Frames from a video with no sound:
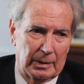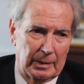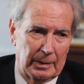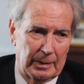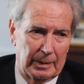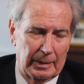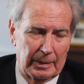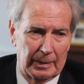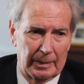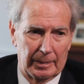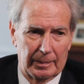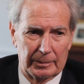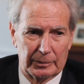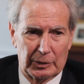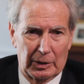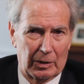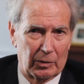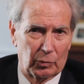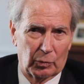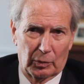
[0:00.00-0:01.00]
uh,
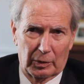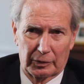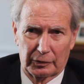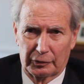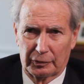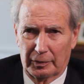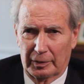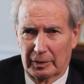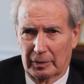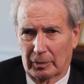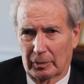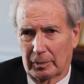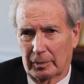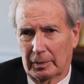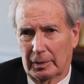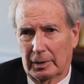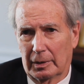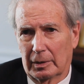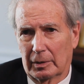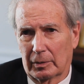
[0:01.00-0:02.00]
Donald Rumsfeld,
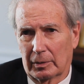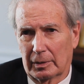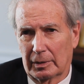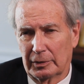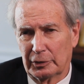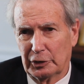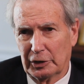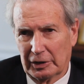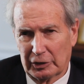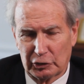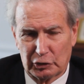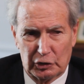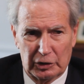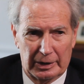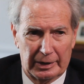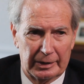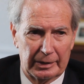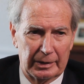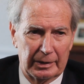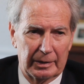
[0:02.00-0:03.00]
Dick
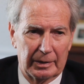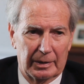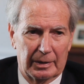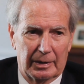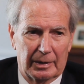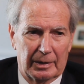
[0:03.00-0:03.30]
Cheney,